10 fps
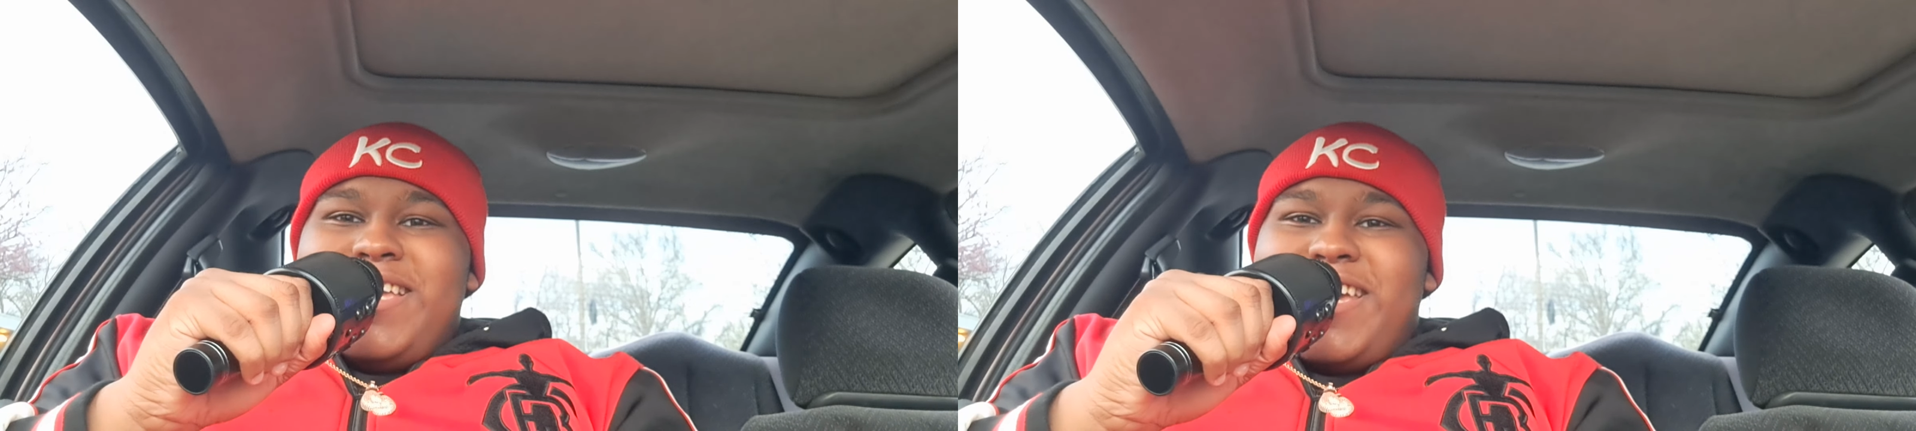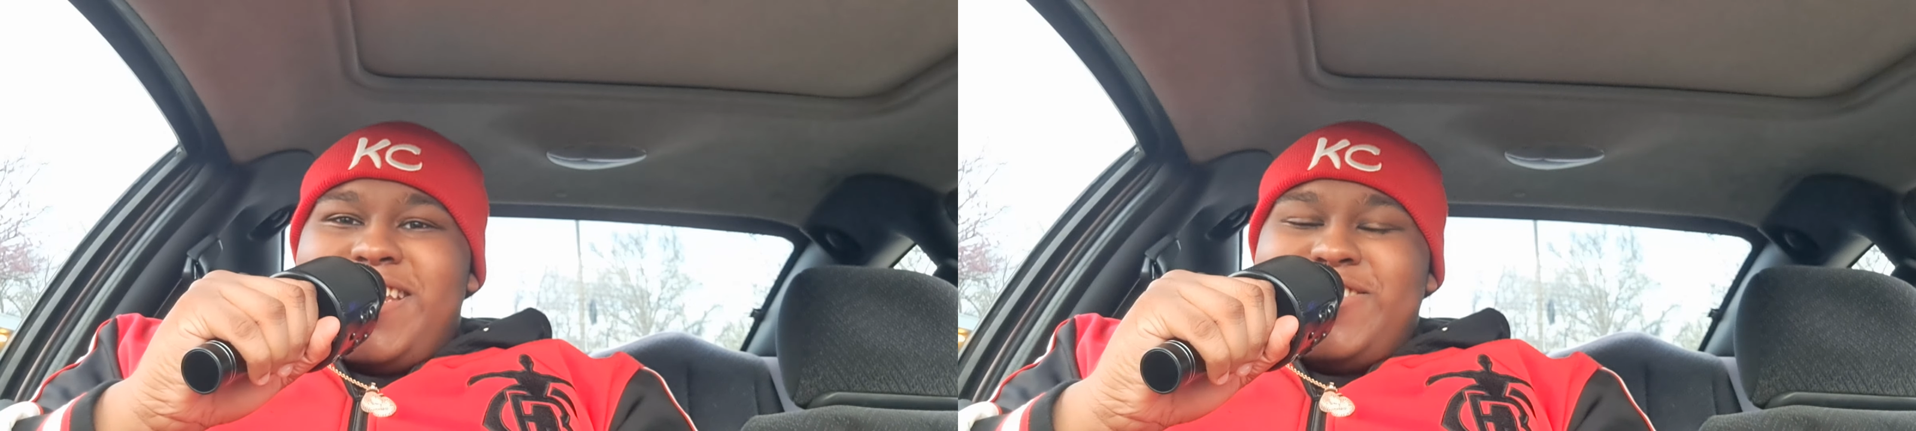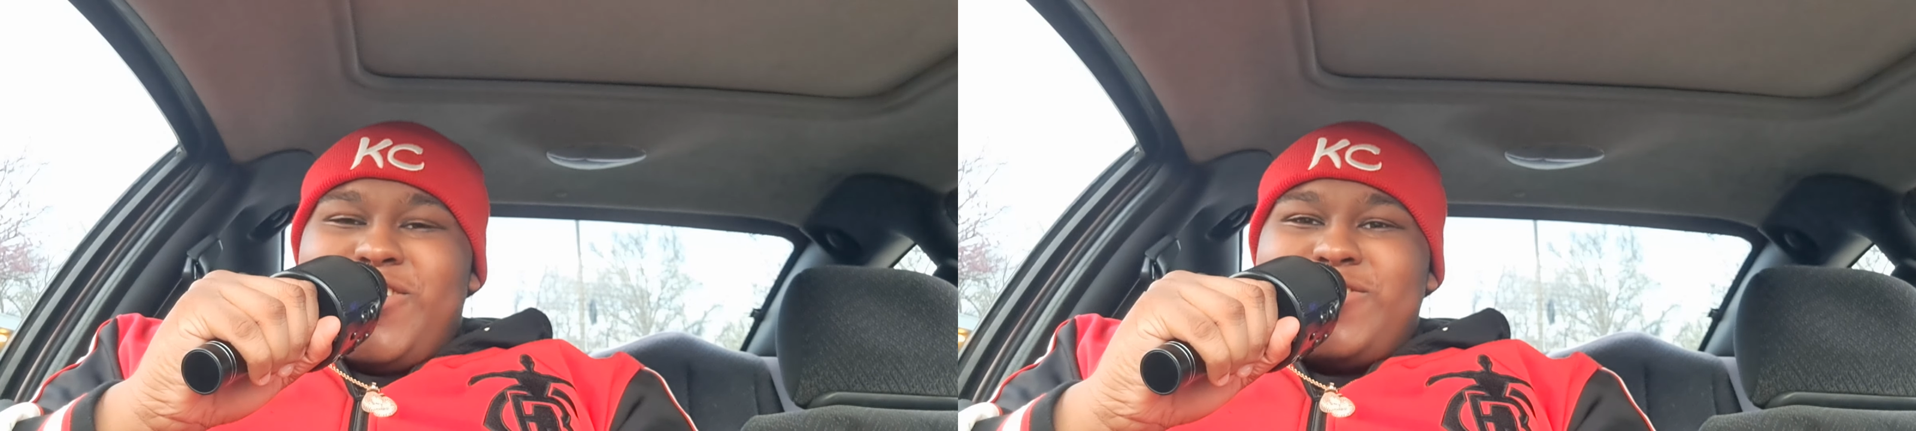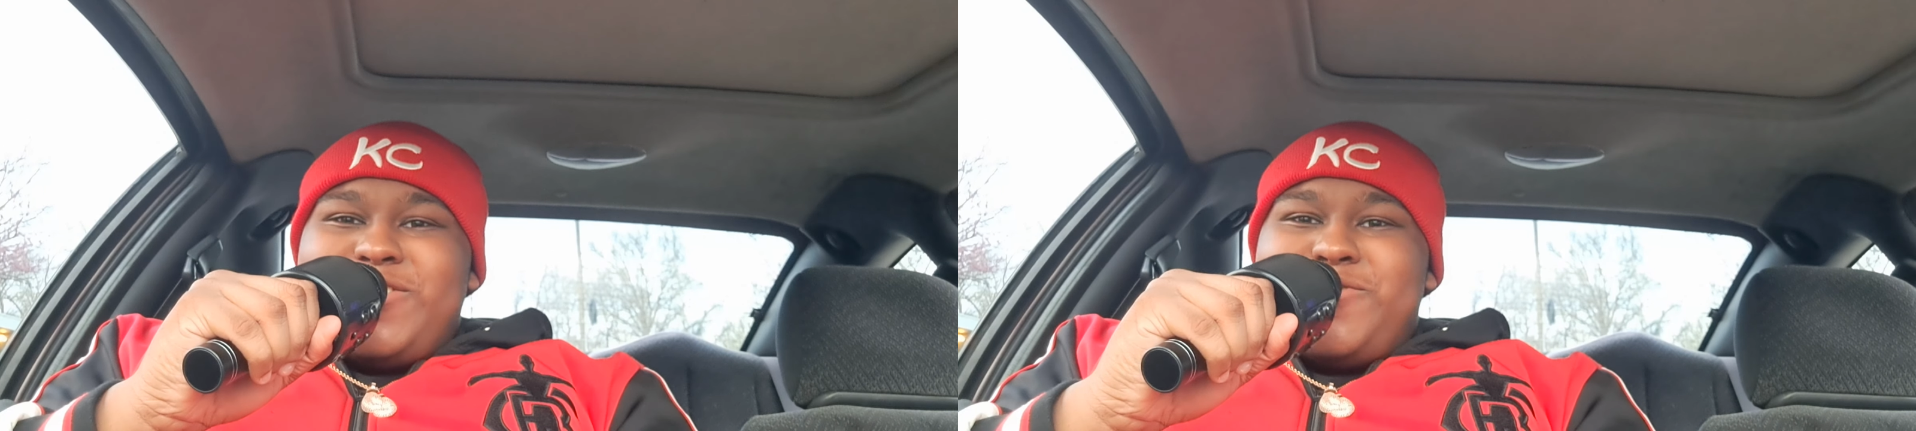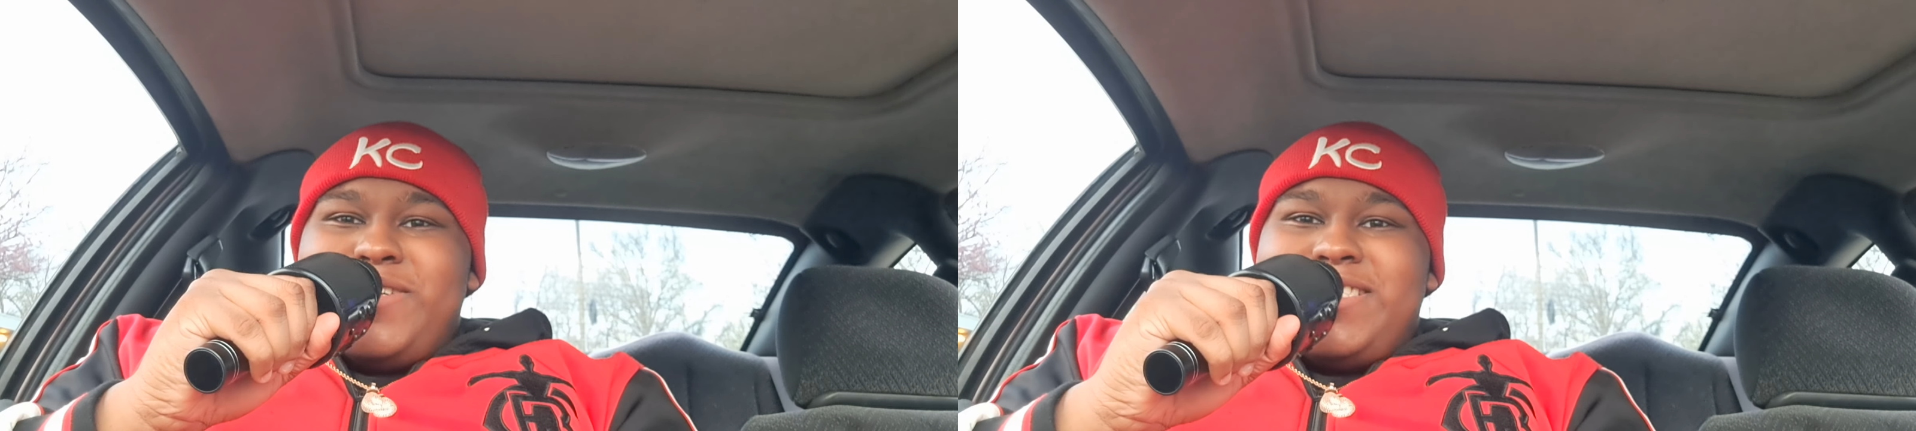Kenny Talks
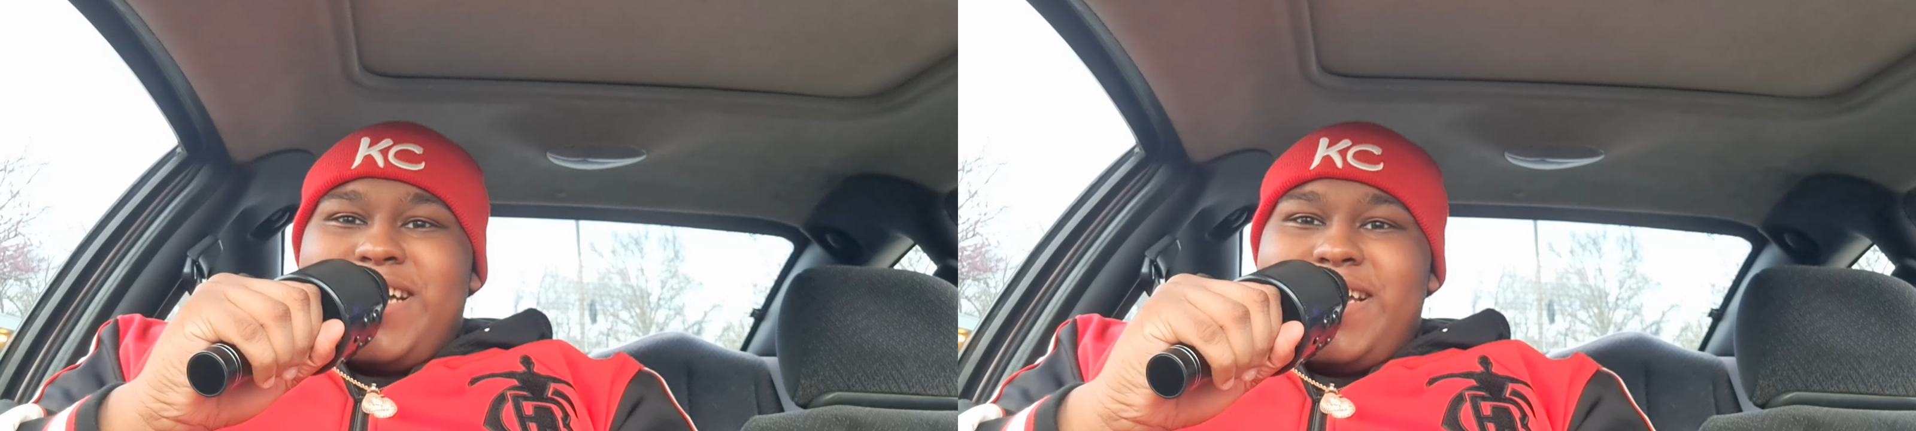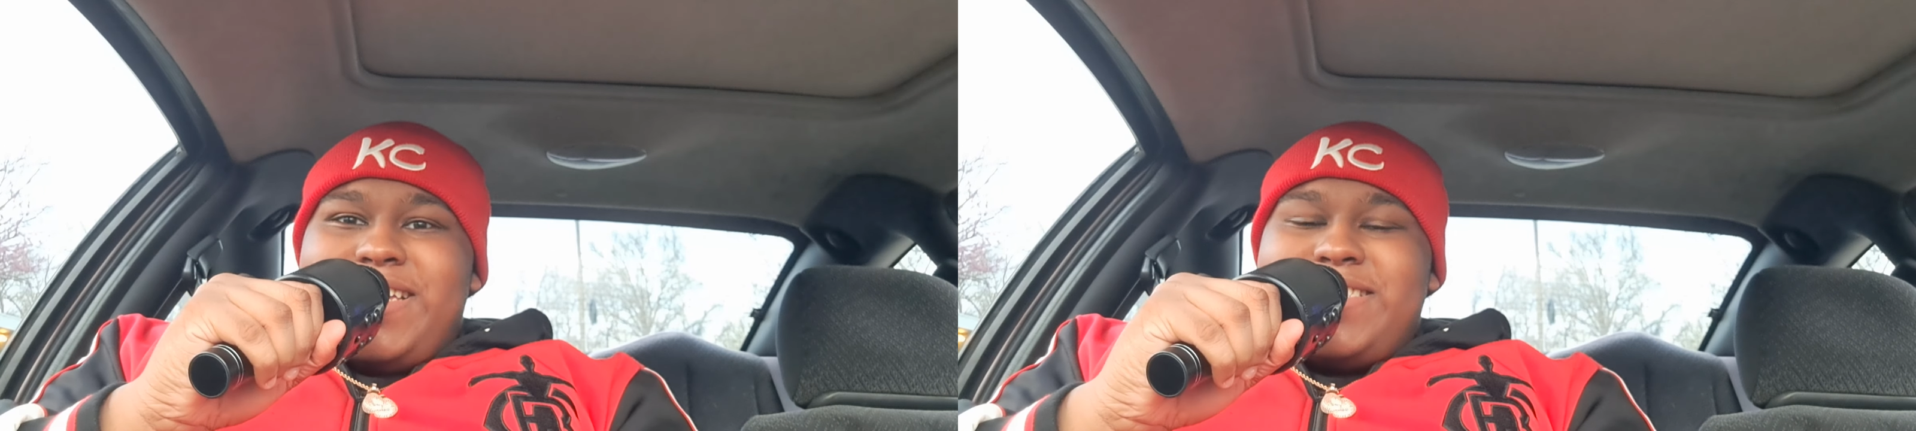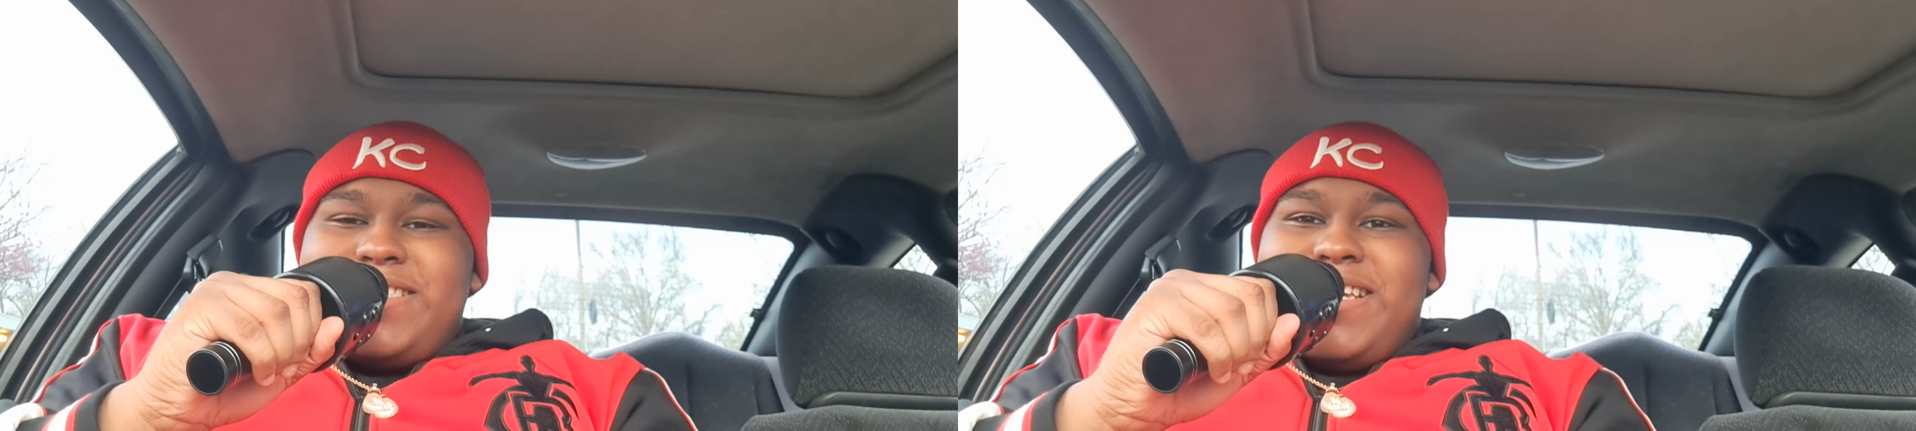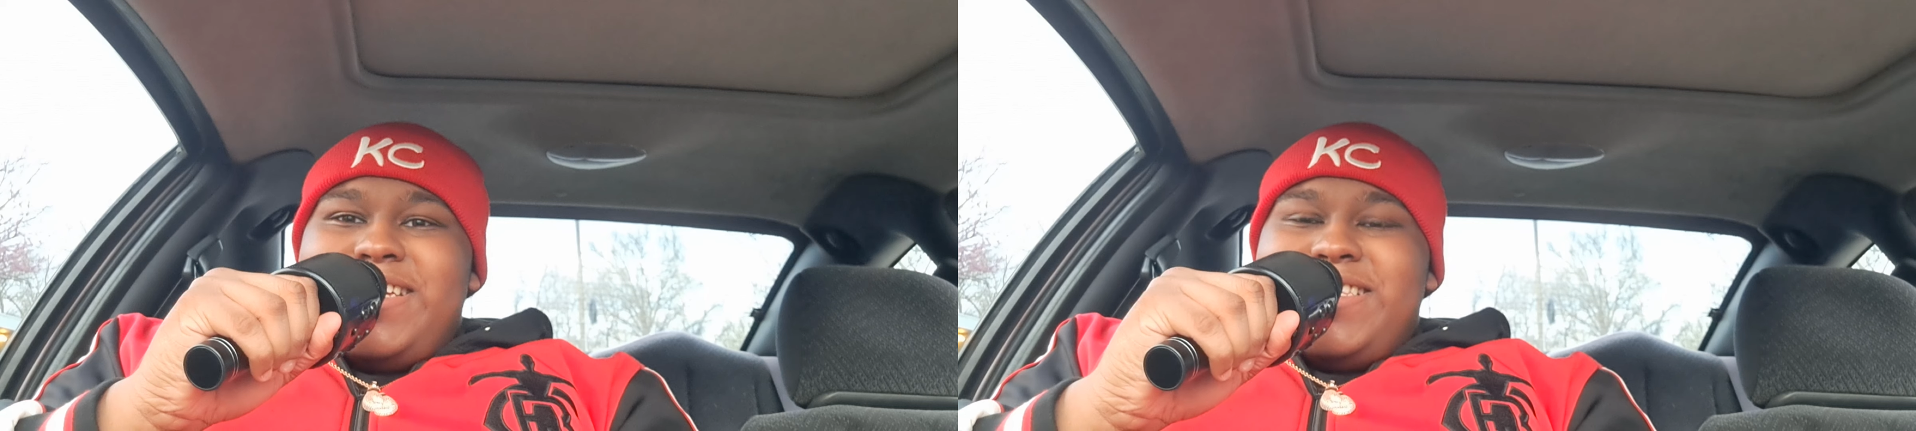to Sweet Science.